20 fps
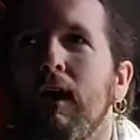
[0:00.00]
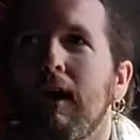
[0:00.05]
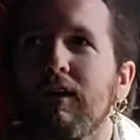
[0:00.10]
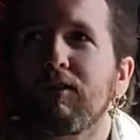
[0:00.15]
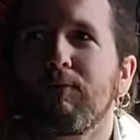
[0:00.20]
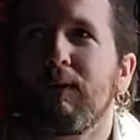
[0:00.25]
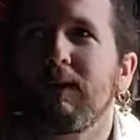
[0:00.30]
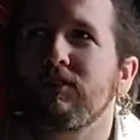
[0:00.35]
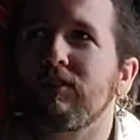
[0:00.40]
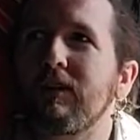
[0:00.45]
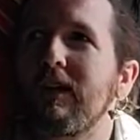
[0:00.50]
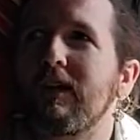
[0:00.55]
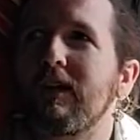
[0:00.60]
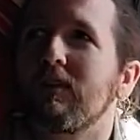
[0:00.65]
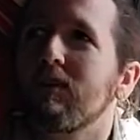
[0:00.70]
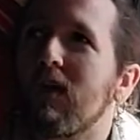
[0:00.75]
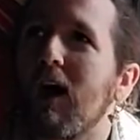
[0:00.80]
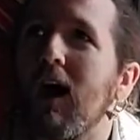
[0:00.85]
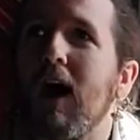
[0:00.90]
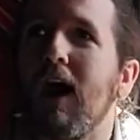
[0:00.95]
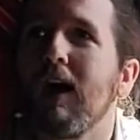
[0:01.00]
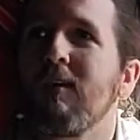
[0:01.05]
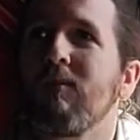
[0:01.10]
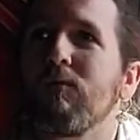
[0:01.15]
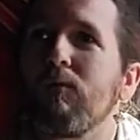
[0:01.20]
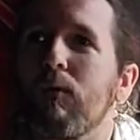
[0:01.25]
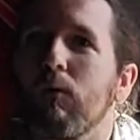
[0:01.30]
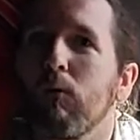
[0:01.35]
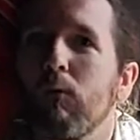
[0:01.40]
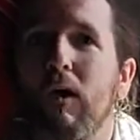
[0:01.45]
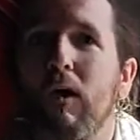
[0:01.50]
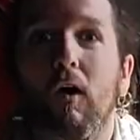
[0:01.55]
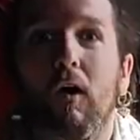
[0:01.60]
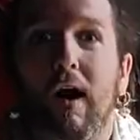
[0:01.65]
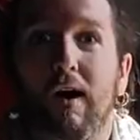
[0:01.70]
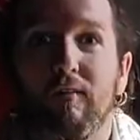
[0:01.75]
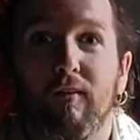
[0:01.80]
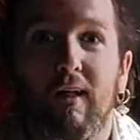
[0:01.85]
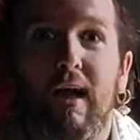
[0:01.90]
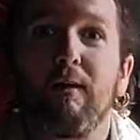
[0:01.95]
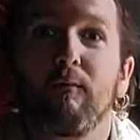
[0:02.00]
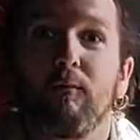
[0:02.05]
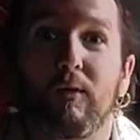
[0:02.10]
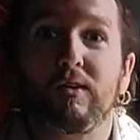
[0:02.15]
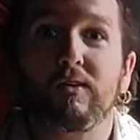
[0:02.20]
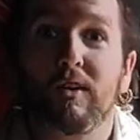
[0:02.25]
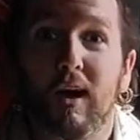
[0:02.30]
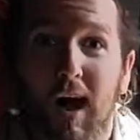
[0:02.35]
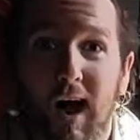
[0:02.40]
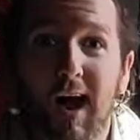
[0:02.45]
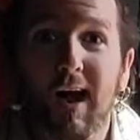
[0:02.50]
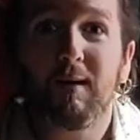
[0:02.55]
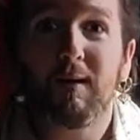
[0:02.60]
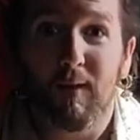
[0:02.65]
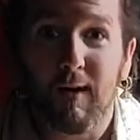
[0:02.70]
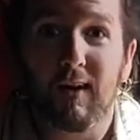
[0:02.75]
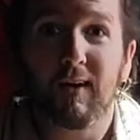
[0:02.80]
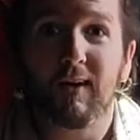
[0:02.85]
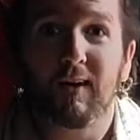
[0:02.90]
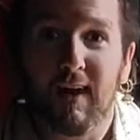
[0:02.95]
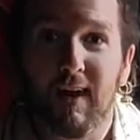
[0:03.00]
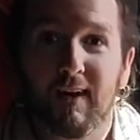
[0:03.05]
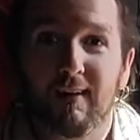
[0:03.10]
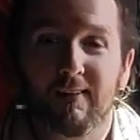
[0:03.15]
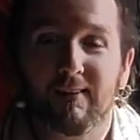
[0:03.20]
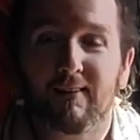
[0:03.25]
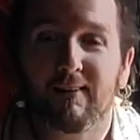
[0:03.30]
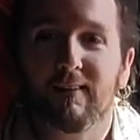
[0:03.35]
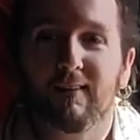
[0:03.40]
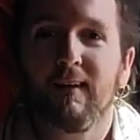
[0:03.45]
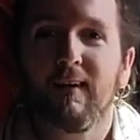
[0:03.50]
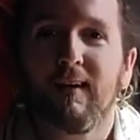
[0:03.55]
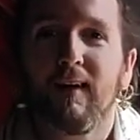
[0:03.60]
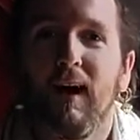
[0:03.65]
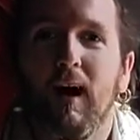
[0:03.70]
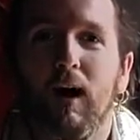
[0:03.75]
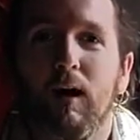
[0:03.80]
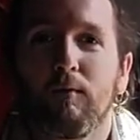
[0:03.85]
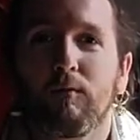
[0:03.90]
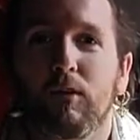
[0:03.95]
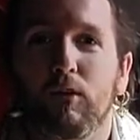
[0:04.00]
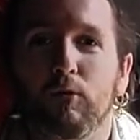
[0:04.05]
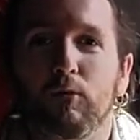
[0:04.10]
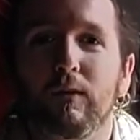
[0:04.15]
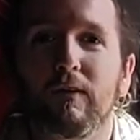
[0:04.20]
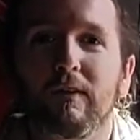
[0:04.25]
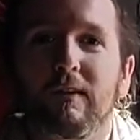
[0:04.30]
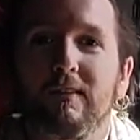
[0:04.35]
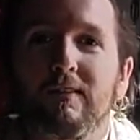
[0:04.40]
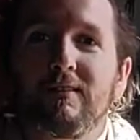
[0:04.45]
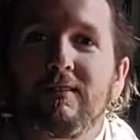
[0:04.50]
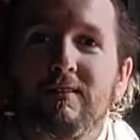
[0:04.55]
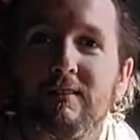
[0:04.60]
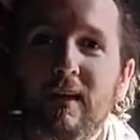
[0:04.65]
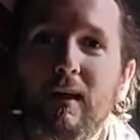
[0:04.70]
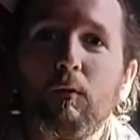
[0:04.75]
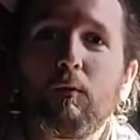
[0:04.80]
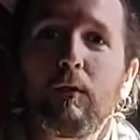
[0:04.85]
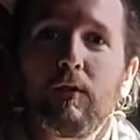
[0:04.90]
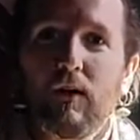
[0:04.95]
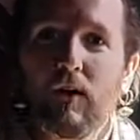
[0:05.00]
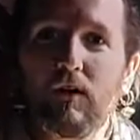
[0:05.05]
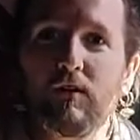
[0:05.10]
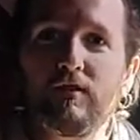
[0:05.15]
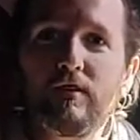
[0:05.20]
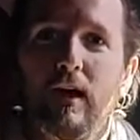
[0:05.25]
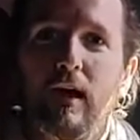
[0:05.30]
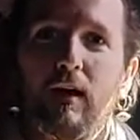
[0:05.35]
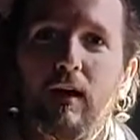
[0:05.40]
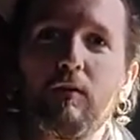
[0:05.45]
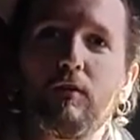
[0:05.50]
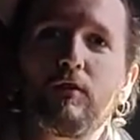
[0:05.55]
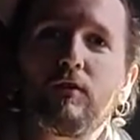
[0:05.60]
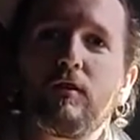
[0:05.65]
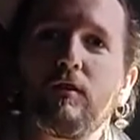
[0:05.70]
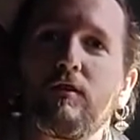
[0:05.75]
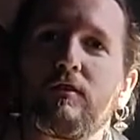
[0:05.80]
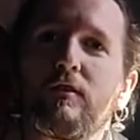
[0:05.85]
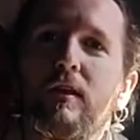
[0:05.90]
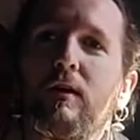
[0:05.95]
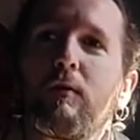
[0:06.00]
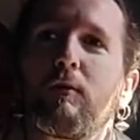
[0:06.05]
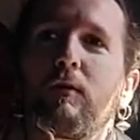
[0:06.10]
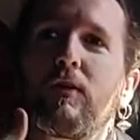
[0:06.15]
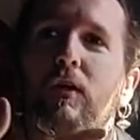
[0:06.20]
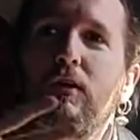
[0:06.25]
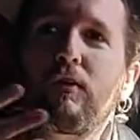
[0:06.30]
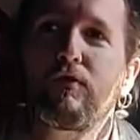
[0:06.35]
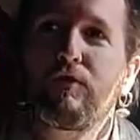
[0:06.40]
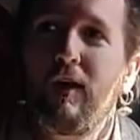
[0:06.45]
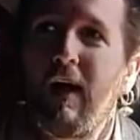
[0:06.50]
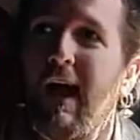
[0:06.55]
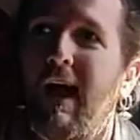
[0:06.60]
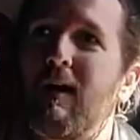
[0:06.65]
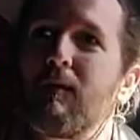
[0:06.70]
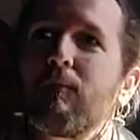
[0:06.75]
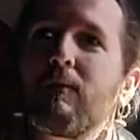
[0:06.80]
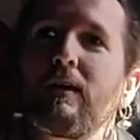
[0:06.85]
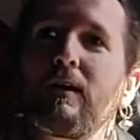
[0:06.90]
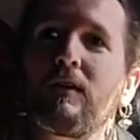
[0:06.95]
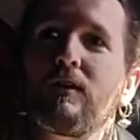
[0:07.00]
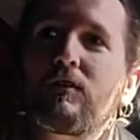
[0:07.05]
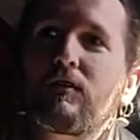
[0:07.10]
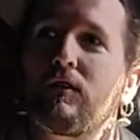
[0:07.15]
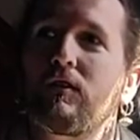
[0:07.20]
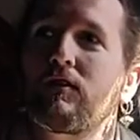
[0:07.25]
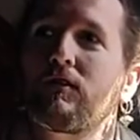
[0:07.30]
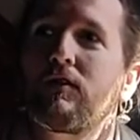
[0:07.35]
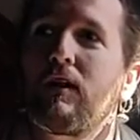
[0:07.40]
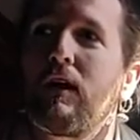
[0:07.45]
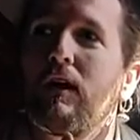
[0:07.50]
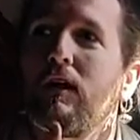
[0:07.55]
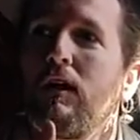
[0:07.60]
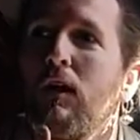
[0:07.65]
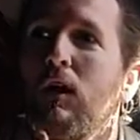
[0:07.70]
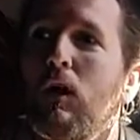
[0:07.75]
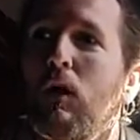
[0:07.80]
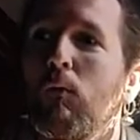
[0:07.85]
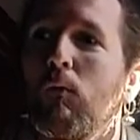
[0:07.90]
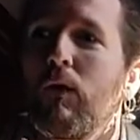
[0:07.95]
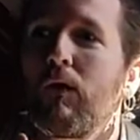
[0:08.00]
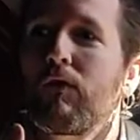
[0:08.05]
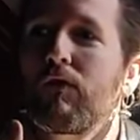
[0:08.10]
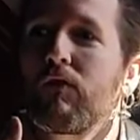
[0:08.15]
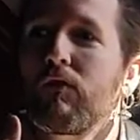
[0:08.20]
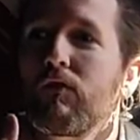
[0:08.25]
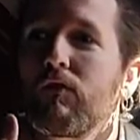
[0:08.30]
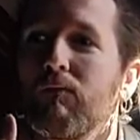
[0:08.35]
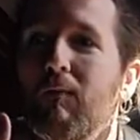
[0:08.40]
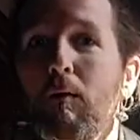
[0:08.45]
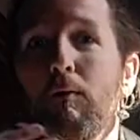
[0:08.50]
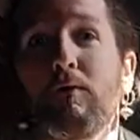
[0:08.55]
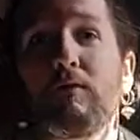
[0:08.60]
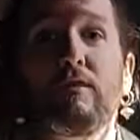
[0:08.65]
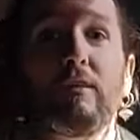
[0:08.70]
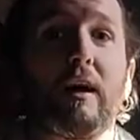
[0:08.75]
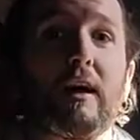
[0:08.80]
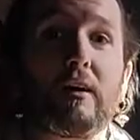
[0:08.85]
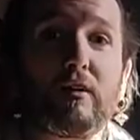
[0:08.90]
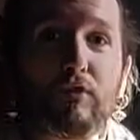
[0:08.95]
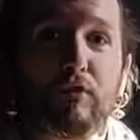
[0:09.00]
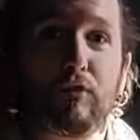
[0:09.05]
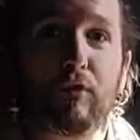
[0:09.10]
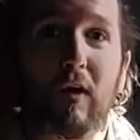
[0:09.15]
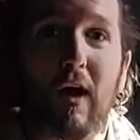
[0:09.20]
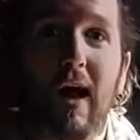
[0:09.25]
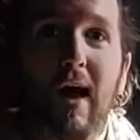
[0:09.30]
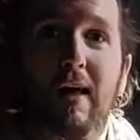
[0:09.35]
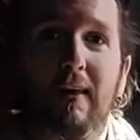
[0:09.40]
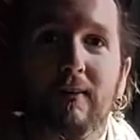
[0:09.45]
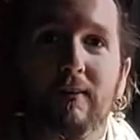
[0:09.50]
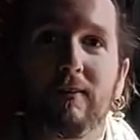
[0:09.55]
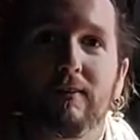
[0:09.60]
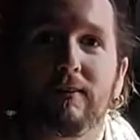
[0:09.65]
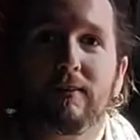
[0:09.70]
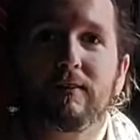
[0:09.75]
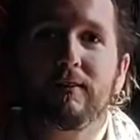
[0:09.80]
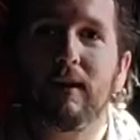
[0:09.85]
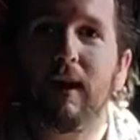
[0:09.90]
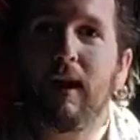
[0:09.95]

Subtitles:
especially at a time when we all have a lot more time on our hands, to really sit with ourselves, to sit with our families, to sit with maybe select friends,